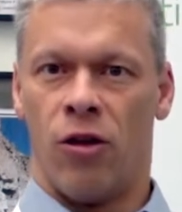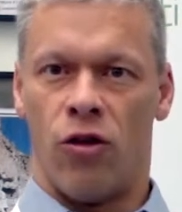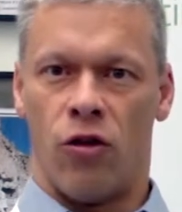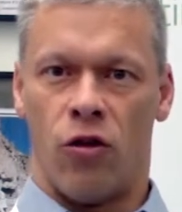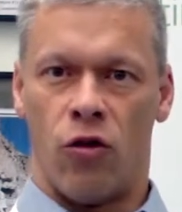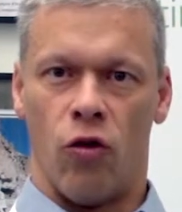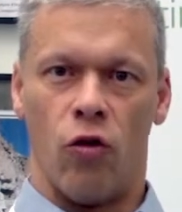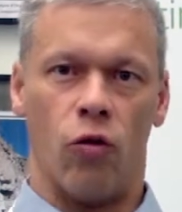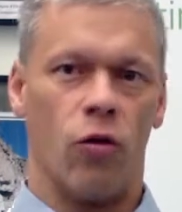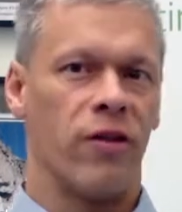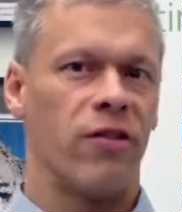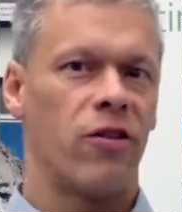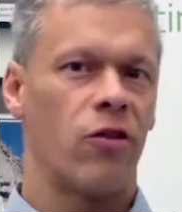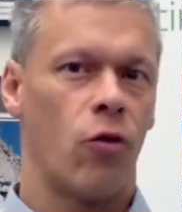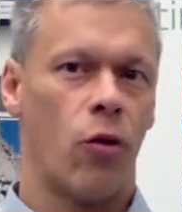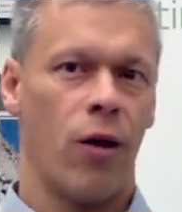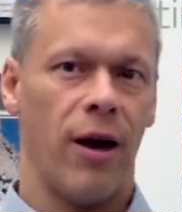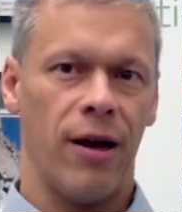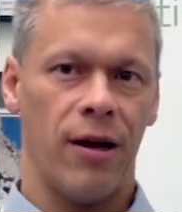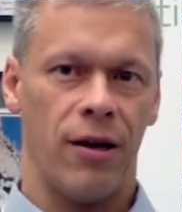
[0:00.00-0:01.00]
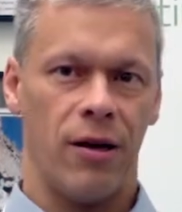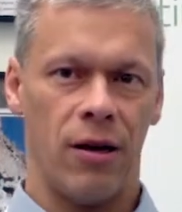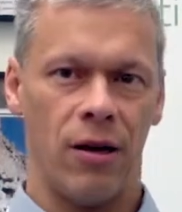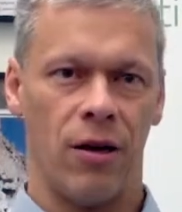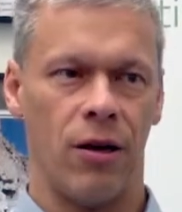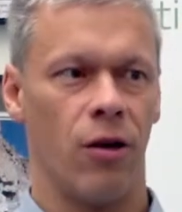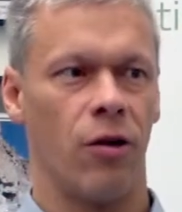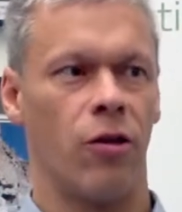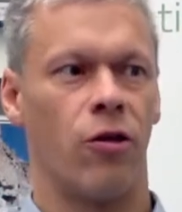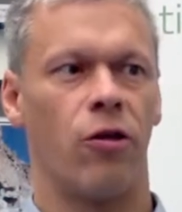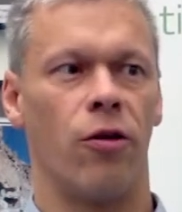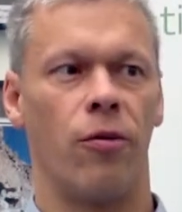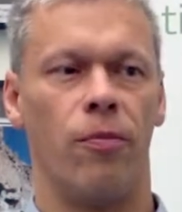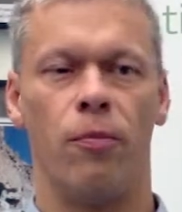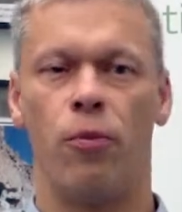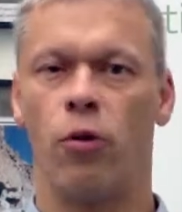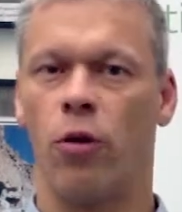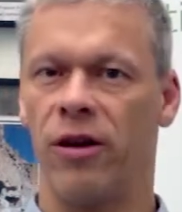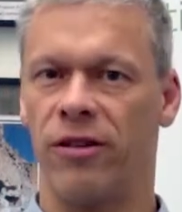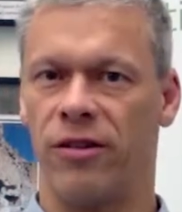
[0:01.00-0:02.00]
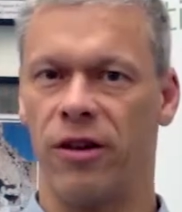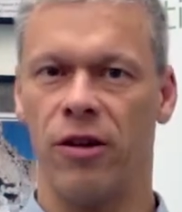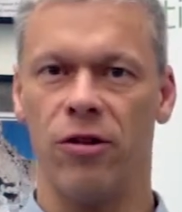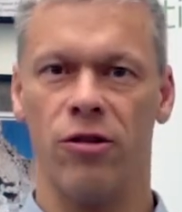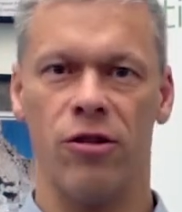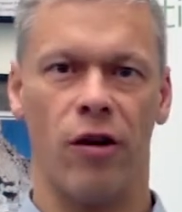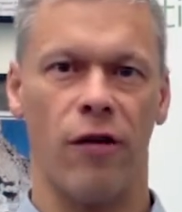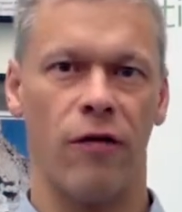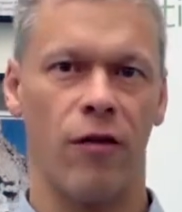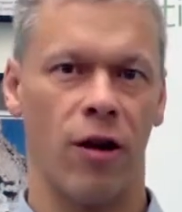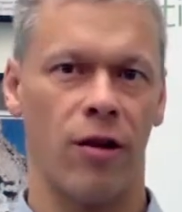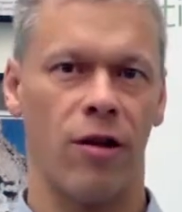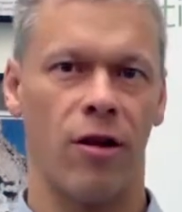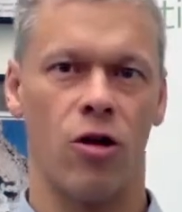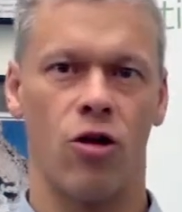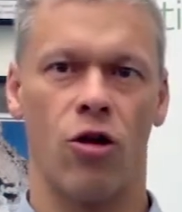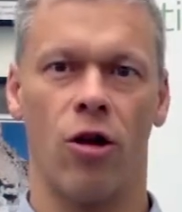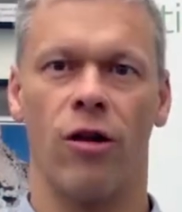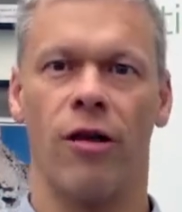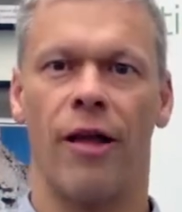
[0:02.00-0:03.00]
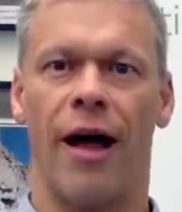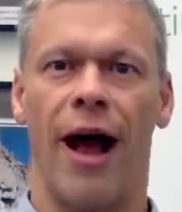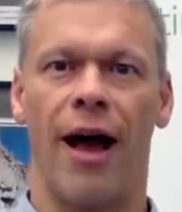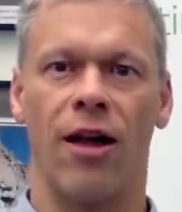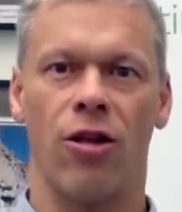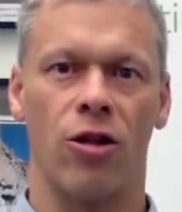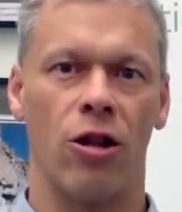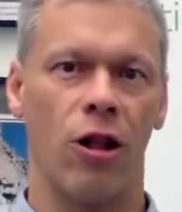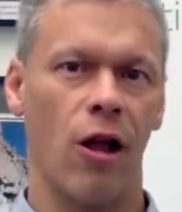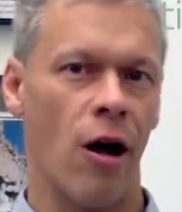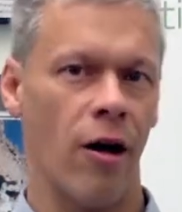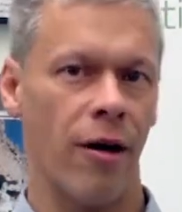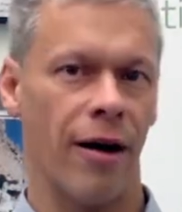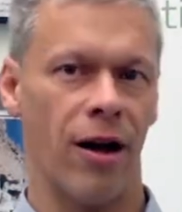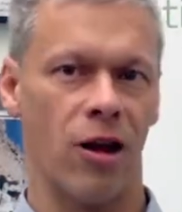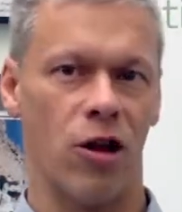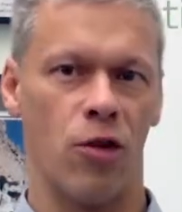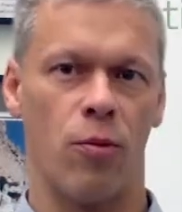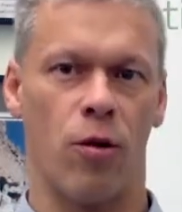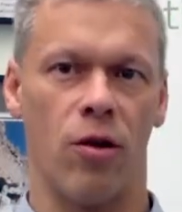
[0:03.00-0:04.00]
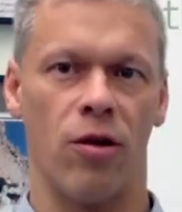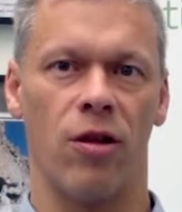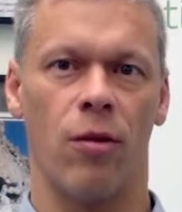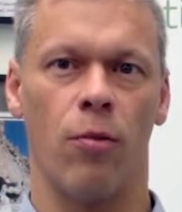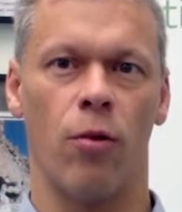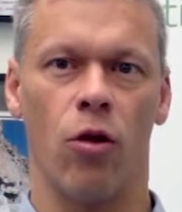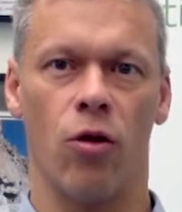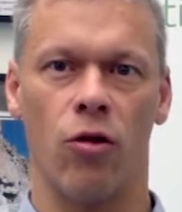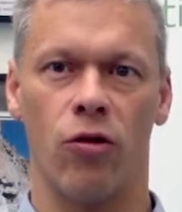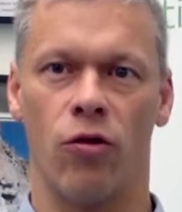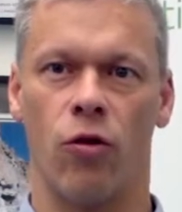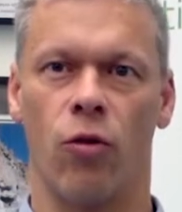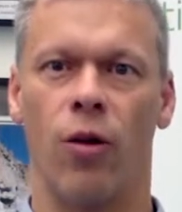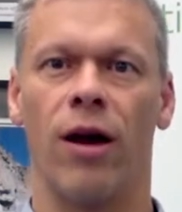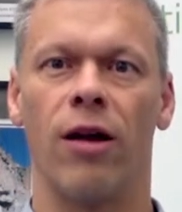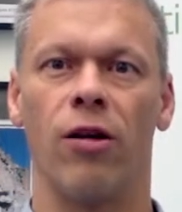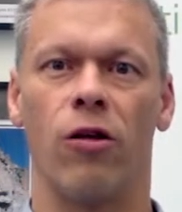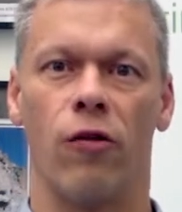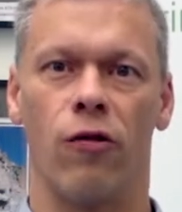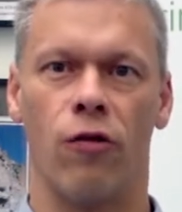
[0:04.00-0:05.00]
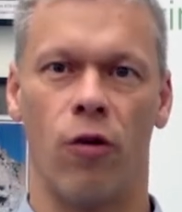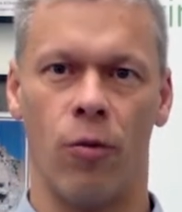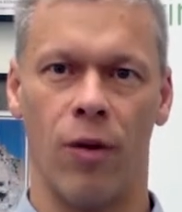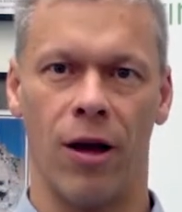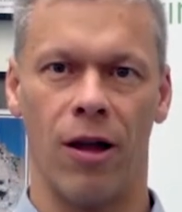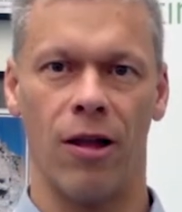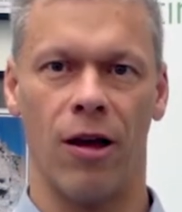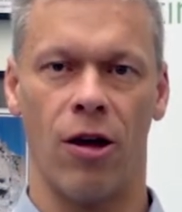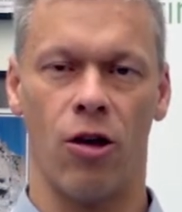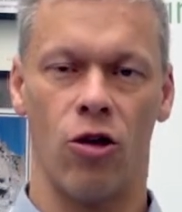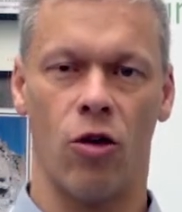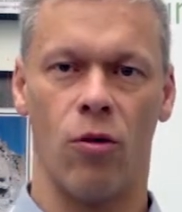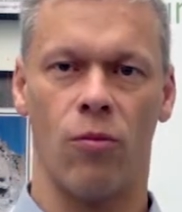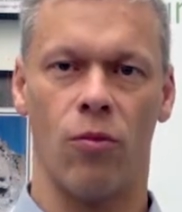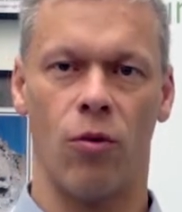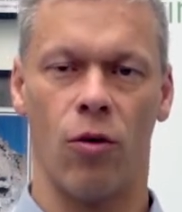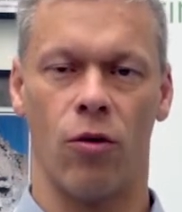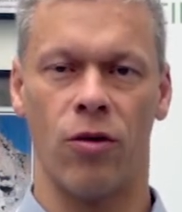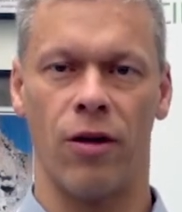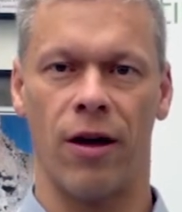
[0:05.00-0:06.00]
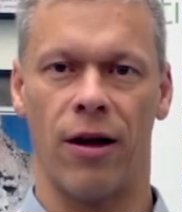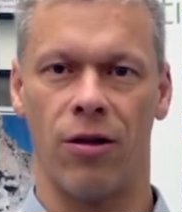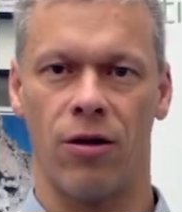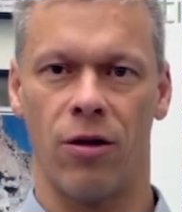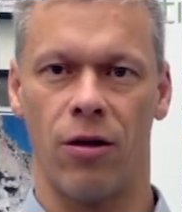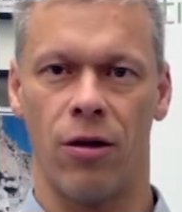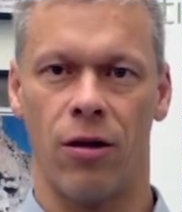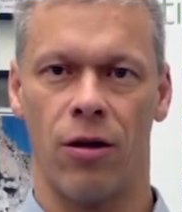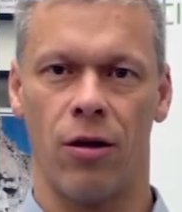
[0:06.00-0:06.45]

to restrict the presence of oxygen as long as possible during the fermentation process,